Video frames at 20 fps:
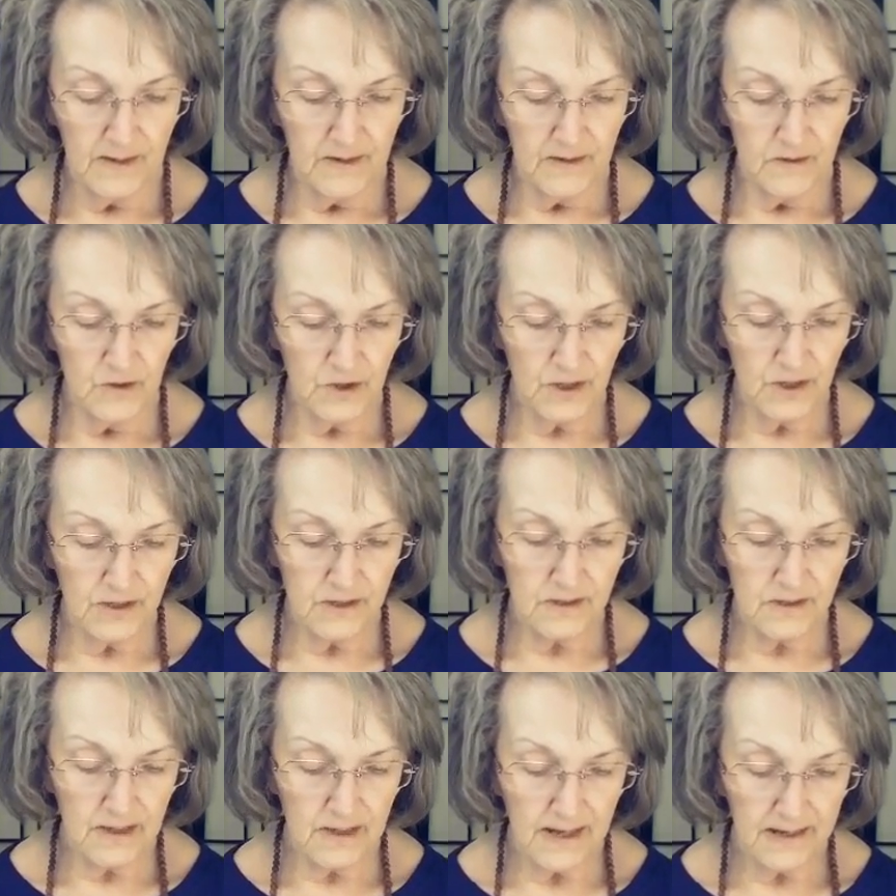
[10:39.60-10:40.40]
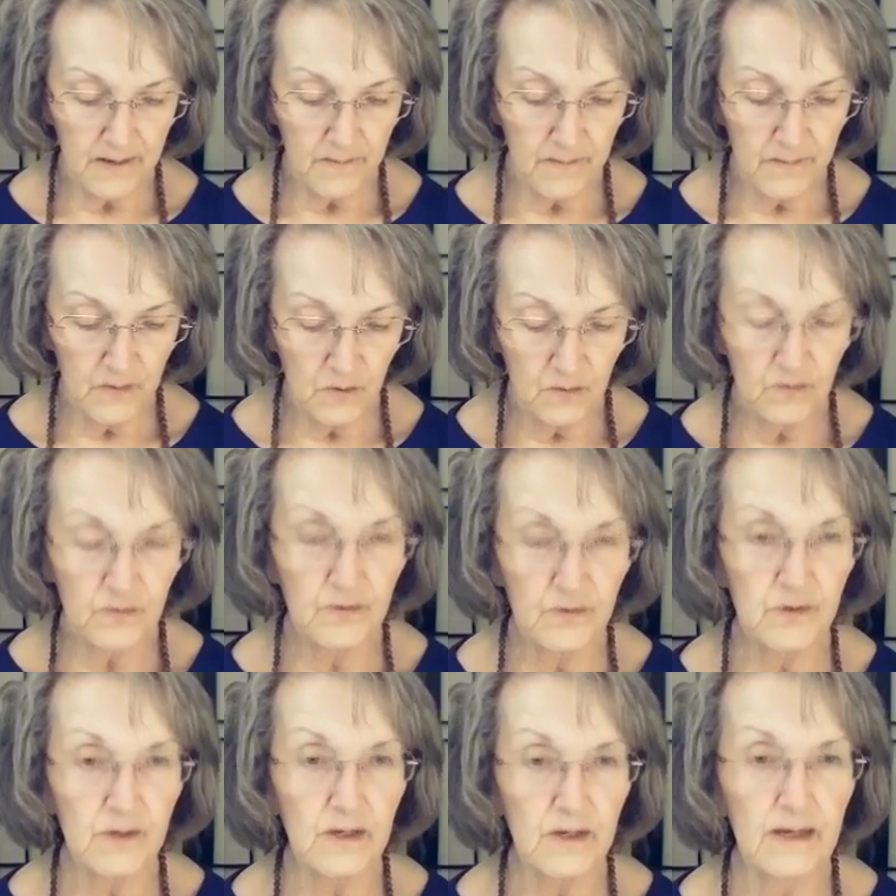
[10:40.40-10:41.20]
Just like
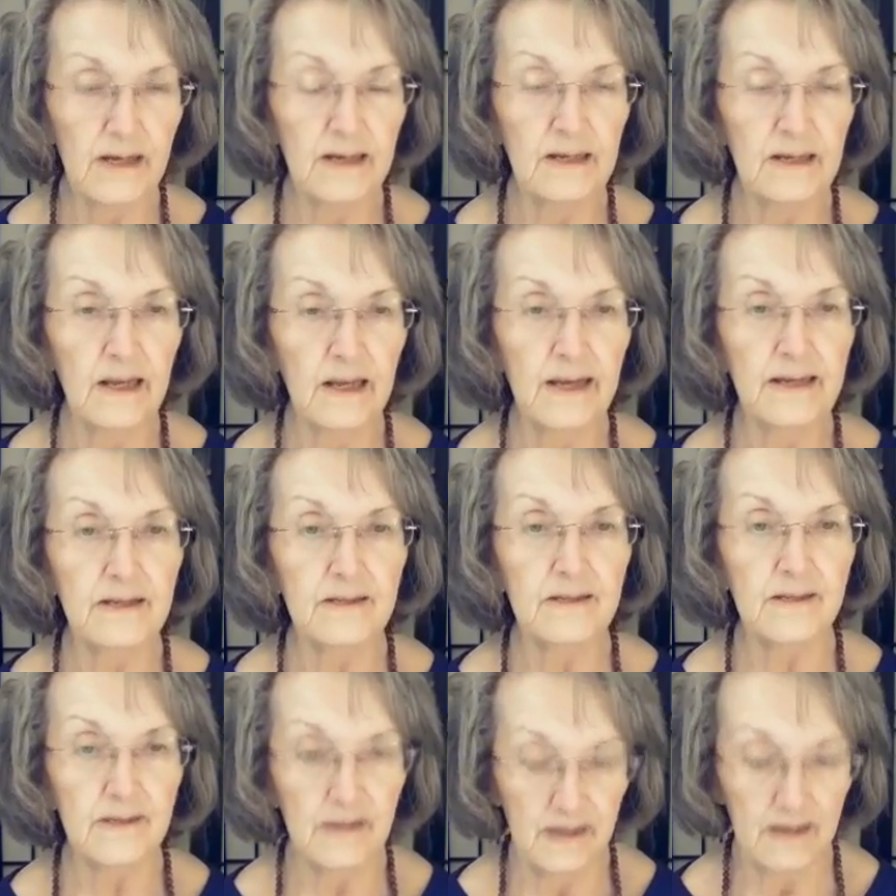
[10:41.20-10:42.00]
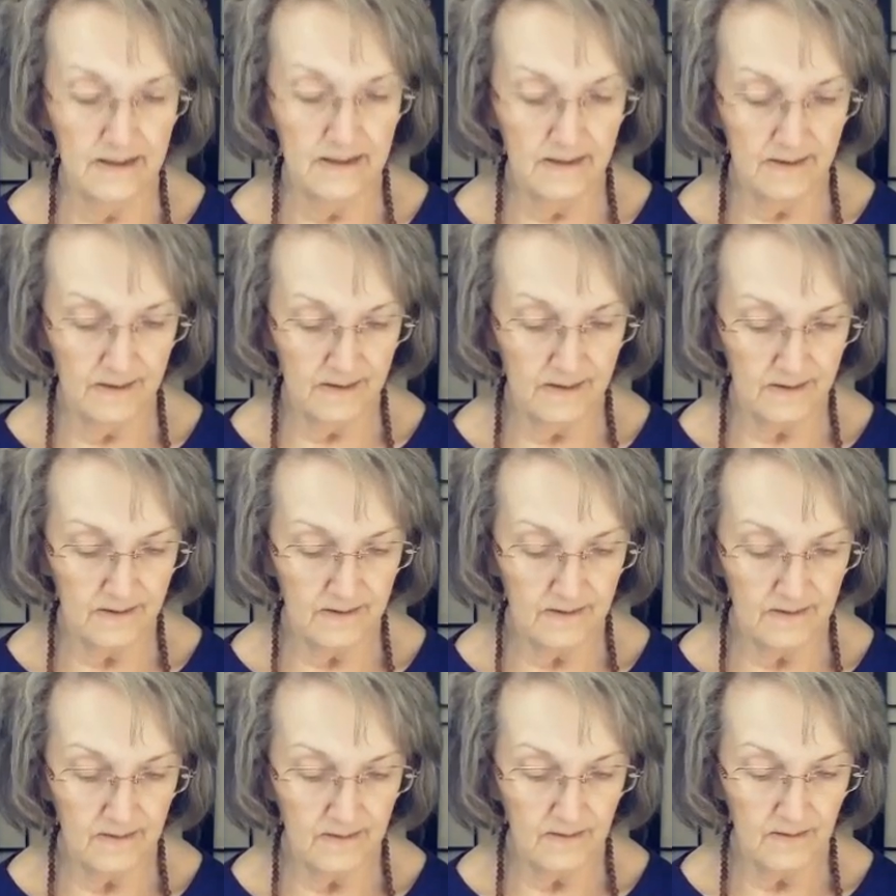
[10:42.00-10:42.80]
moons and like suns,
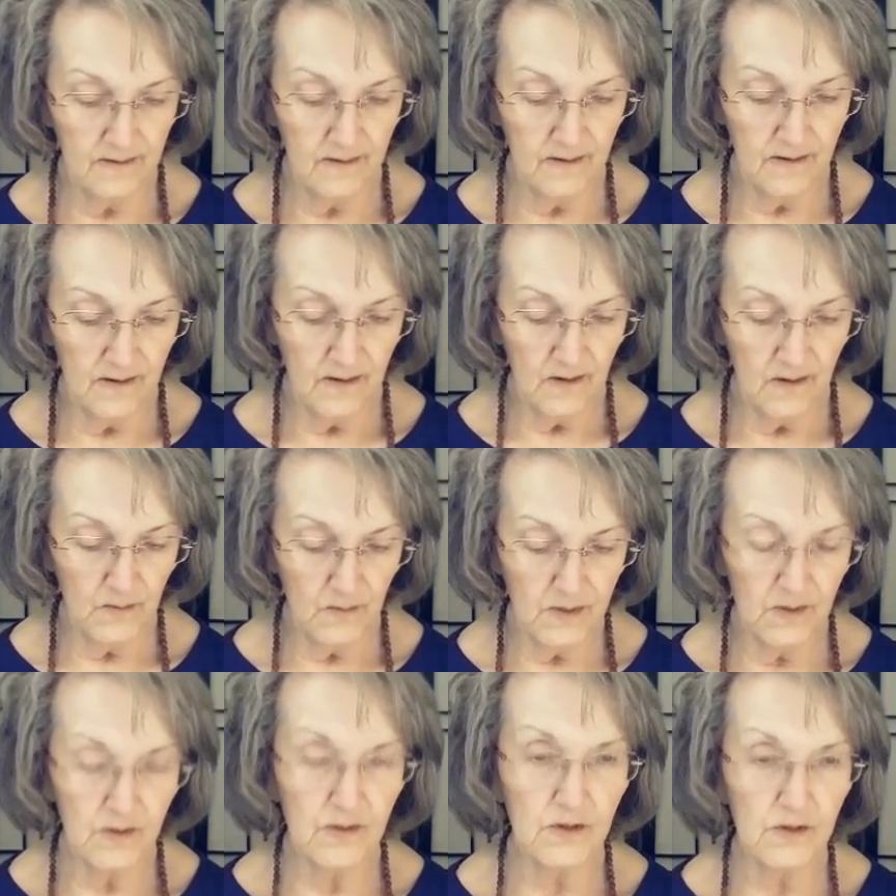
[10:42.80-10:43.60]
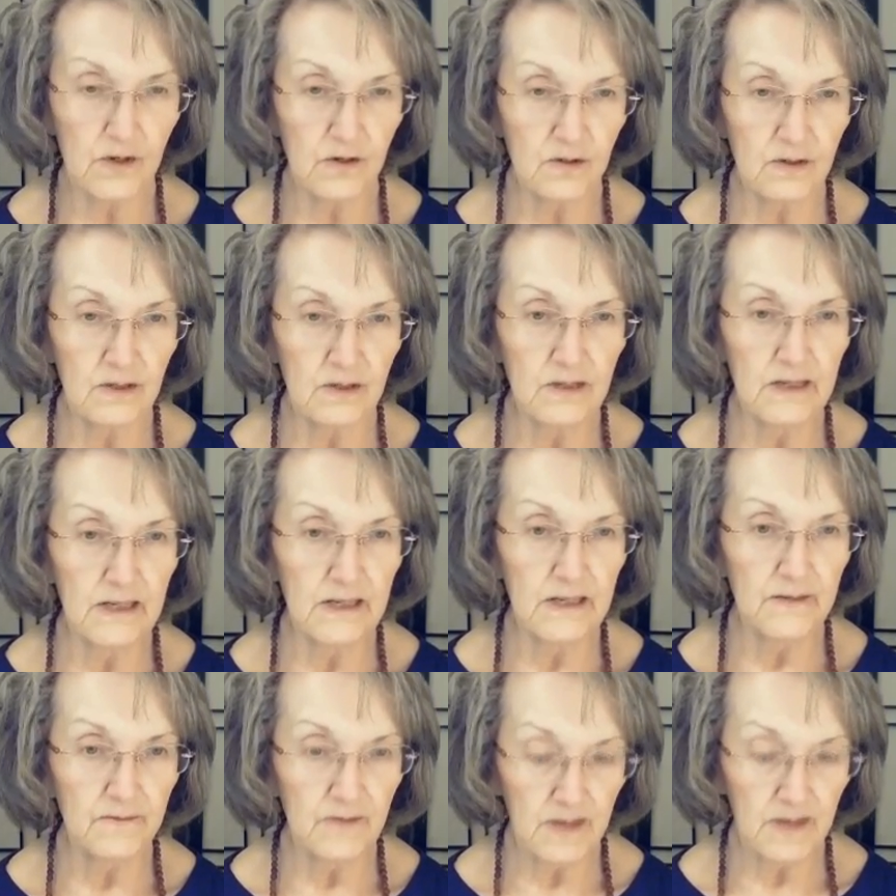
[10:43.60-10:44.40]
with the
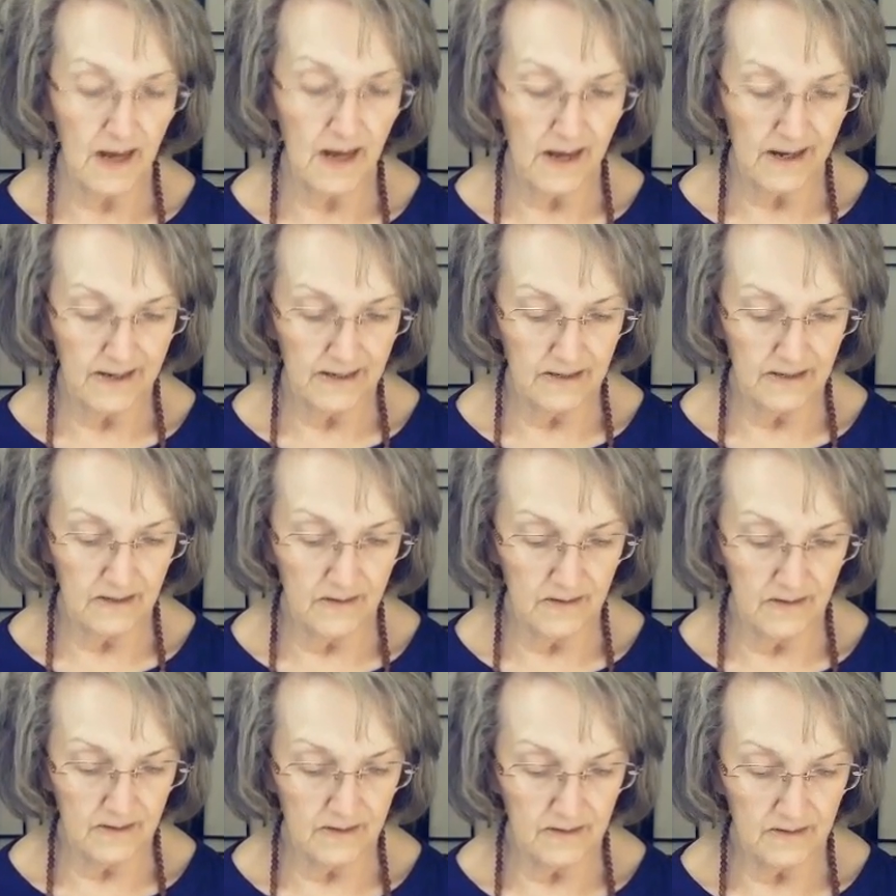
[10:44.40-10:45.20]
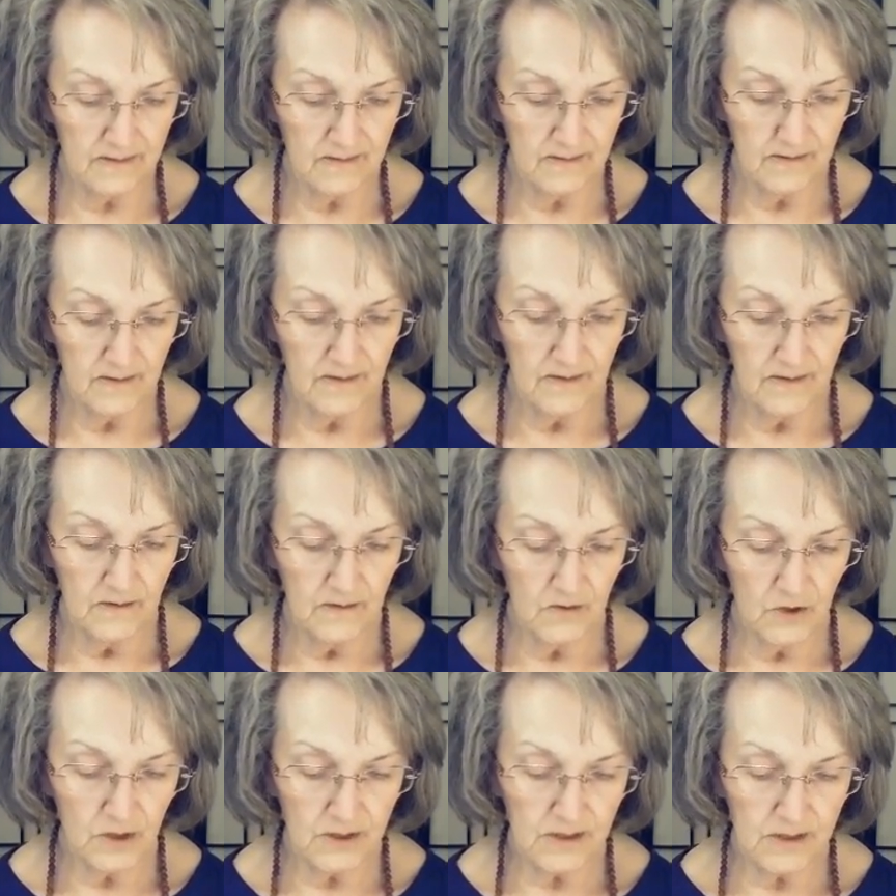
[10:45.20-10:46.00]
certainty of tides,
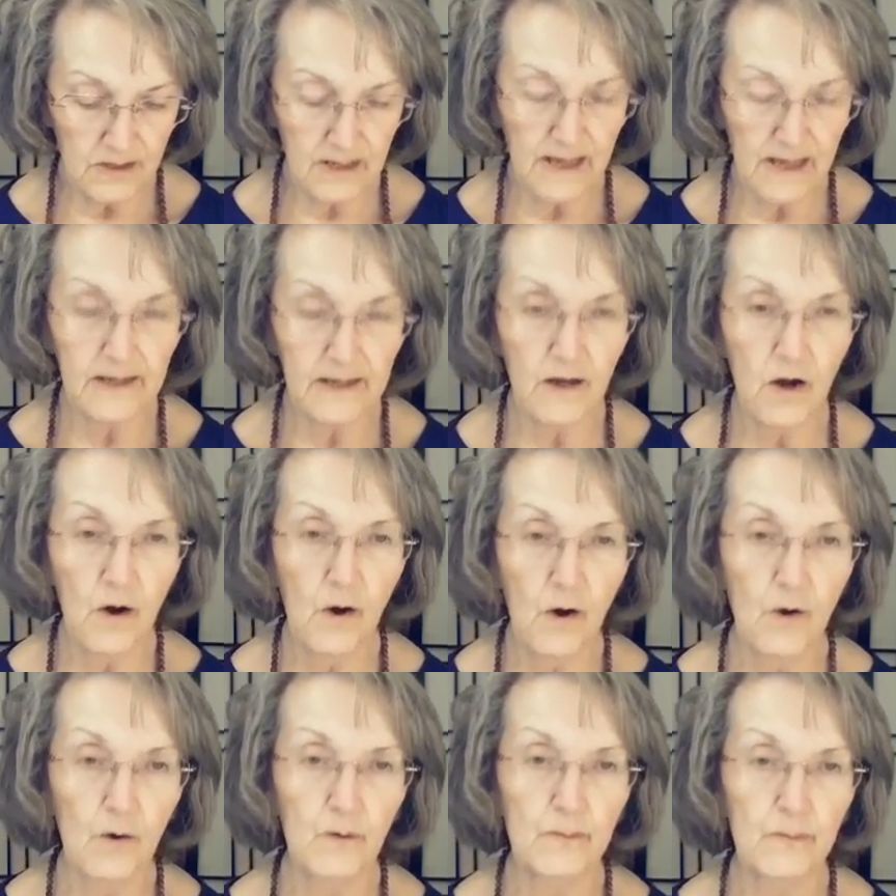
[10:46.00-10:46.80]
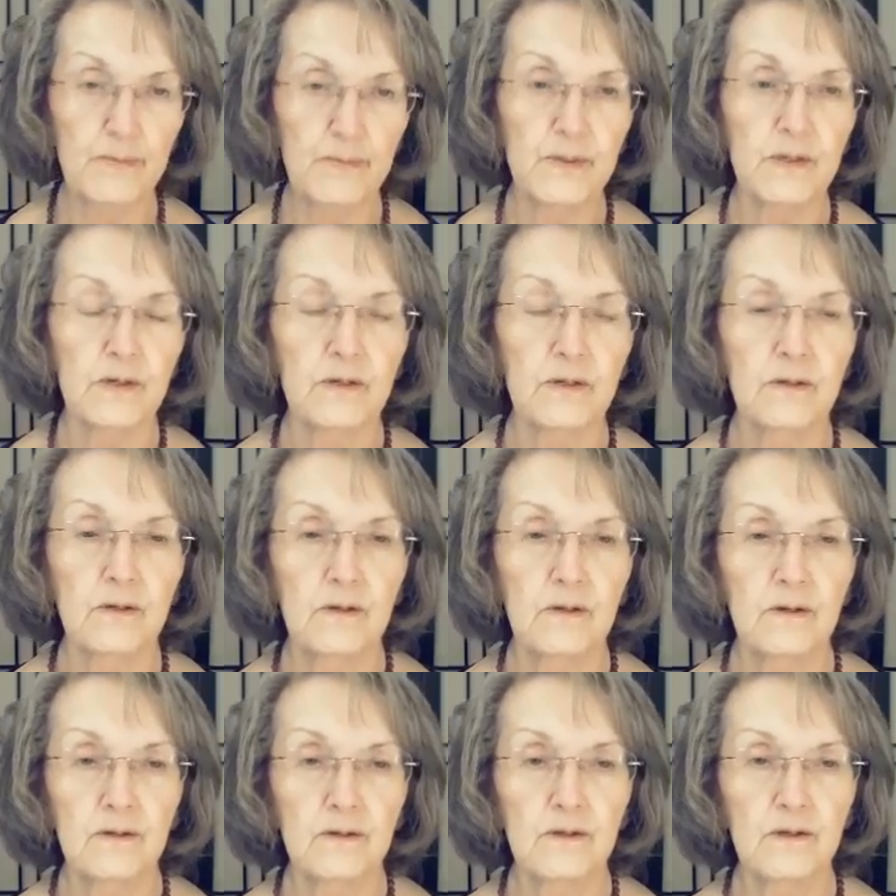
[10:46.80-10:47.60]
just like hopes
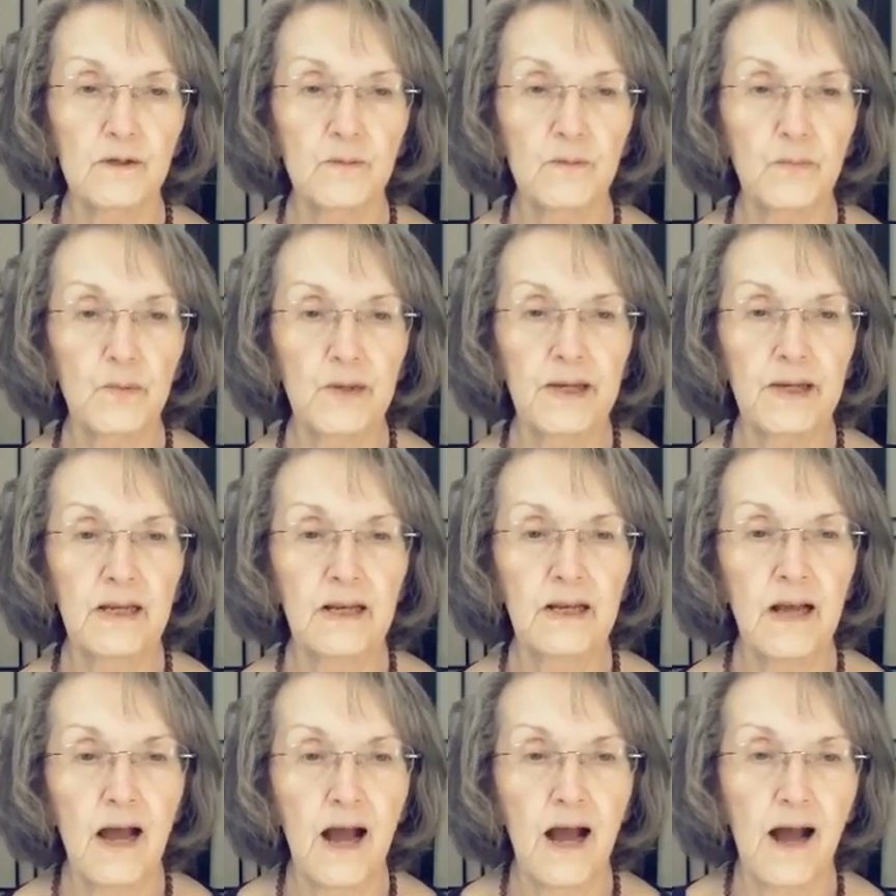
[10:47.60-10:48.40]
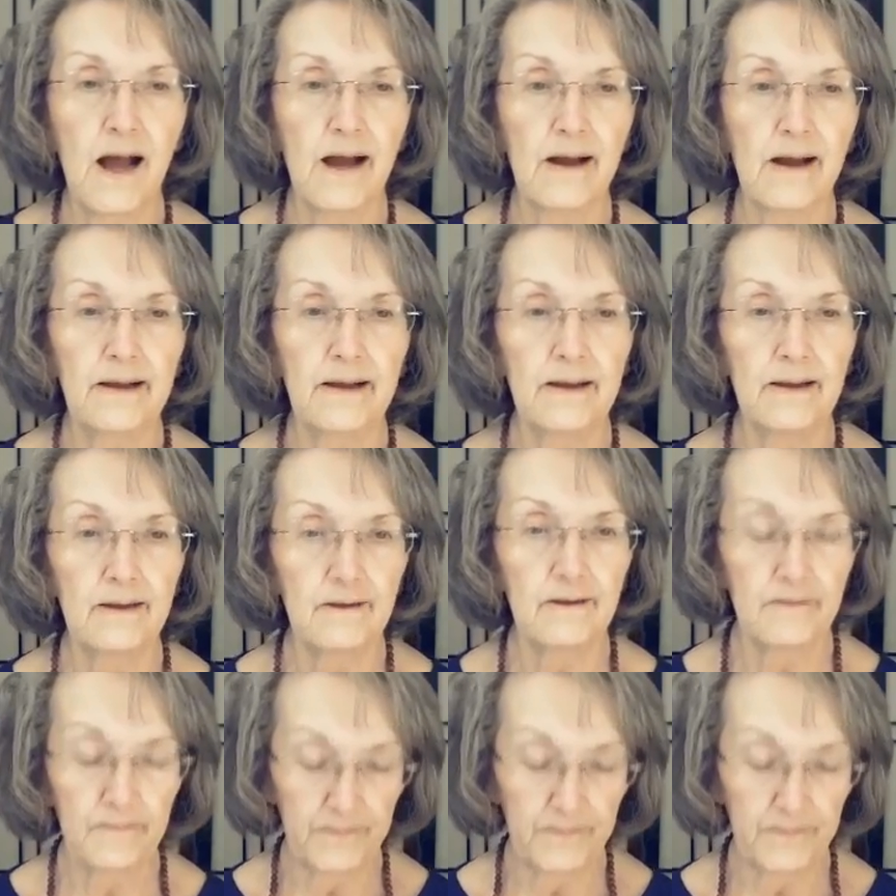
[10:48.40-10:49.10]
springing high,